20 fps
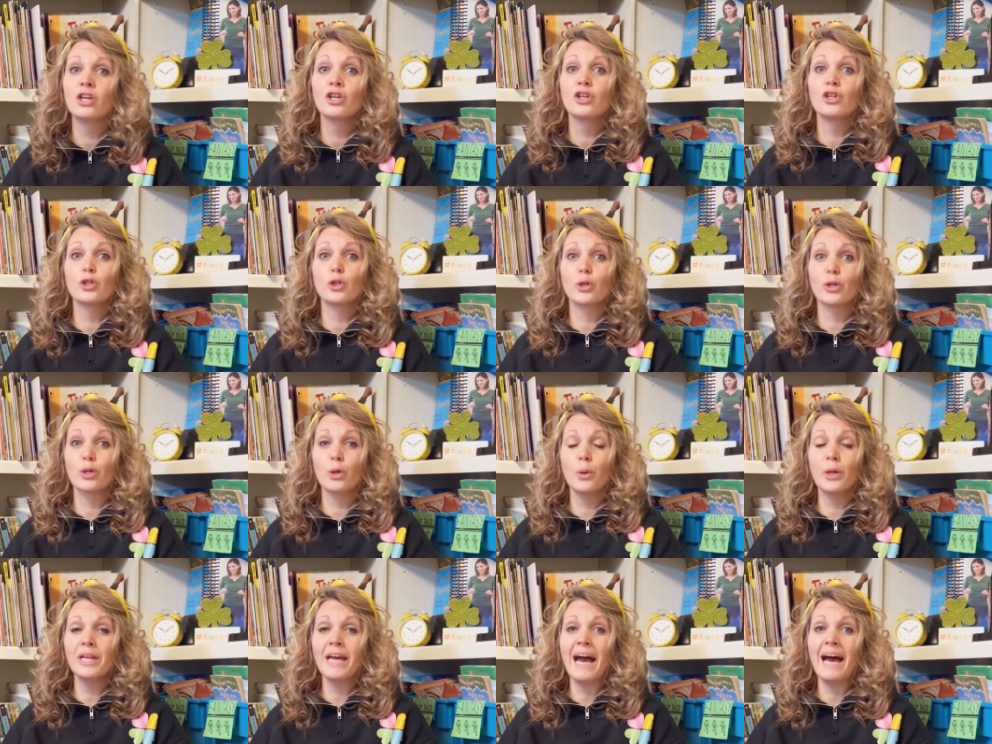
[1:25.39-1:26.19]
you're
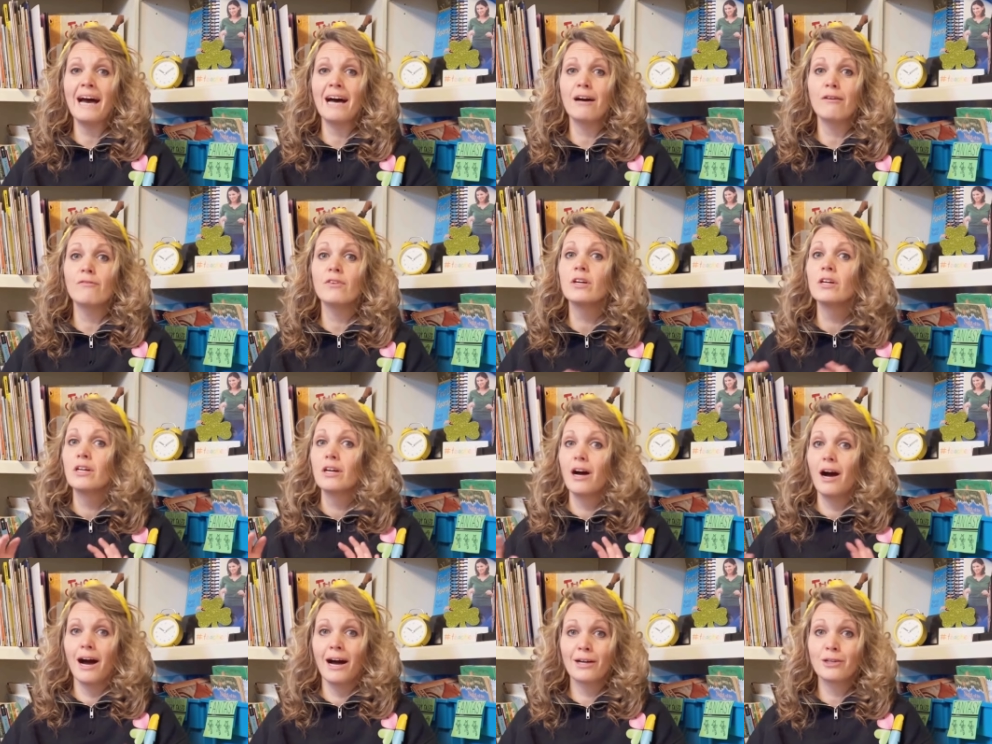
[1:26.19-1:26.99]
going to have
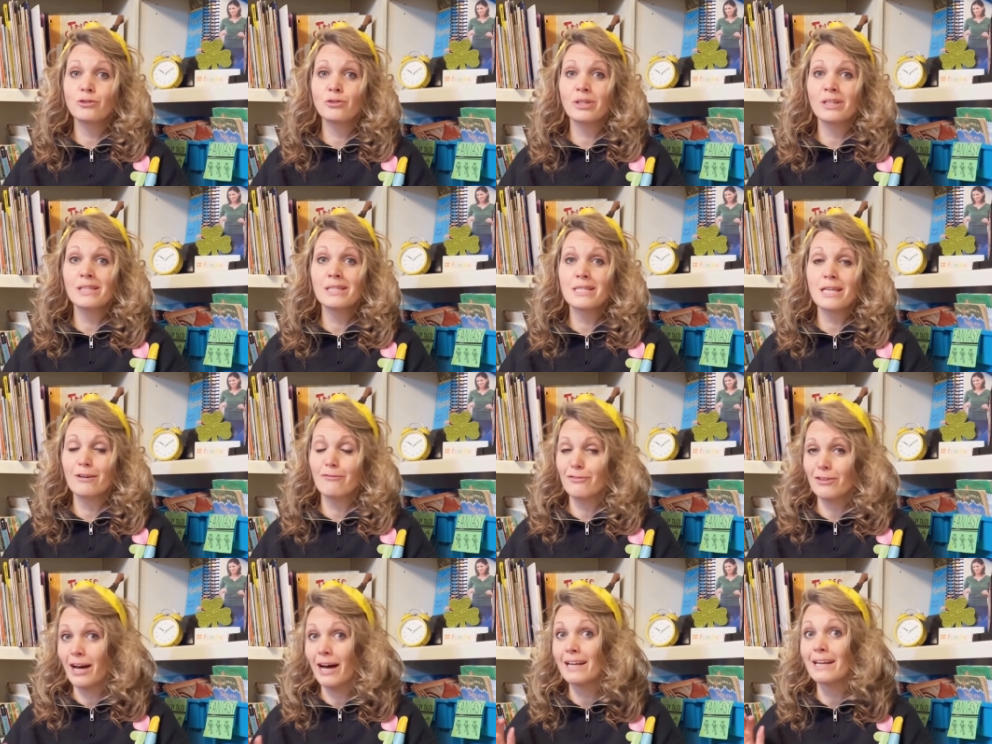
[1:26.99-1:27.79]
hundreds,
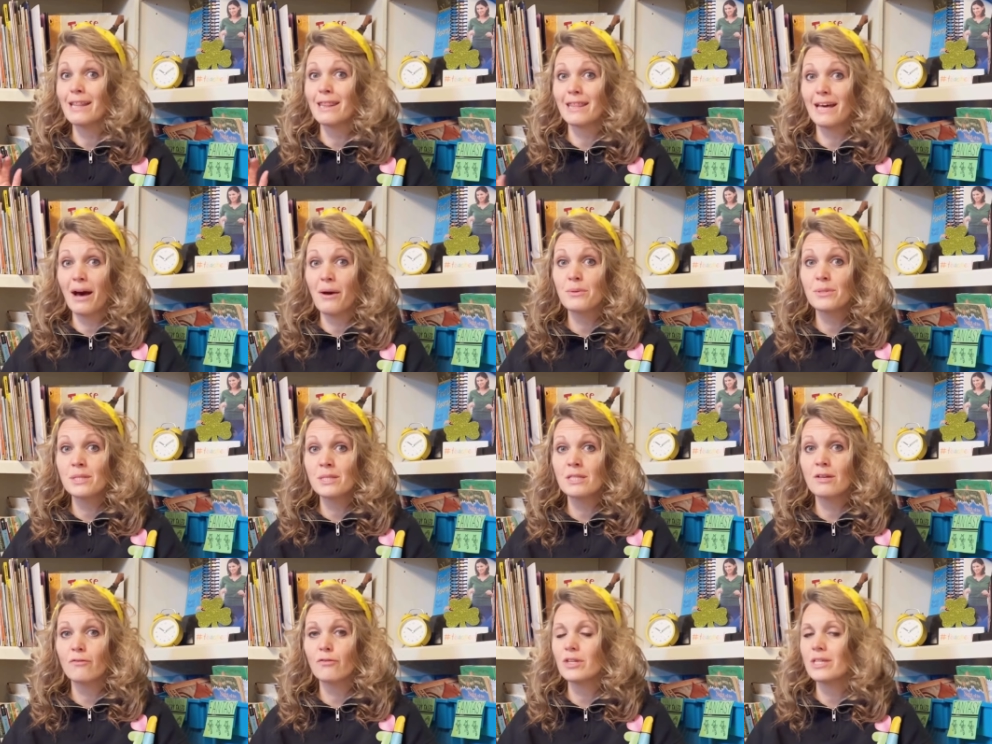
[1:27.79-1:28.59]
if not
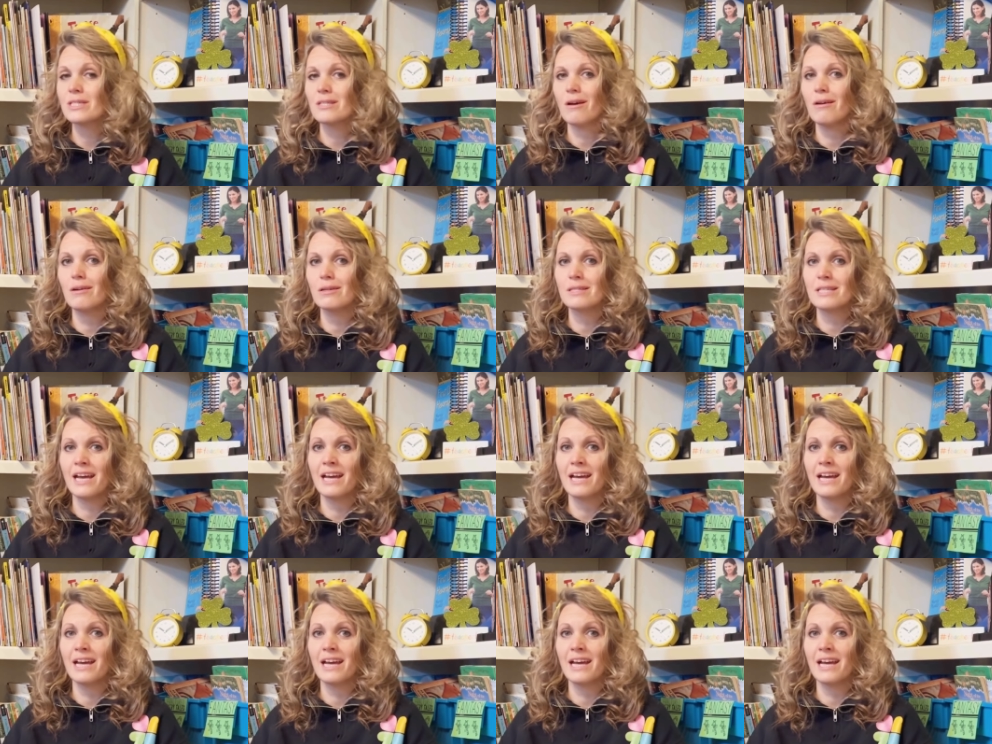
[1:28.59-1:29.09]
thousands of results.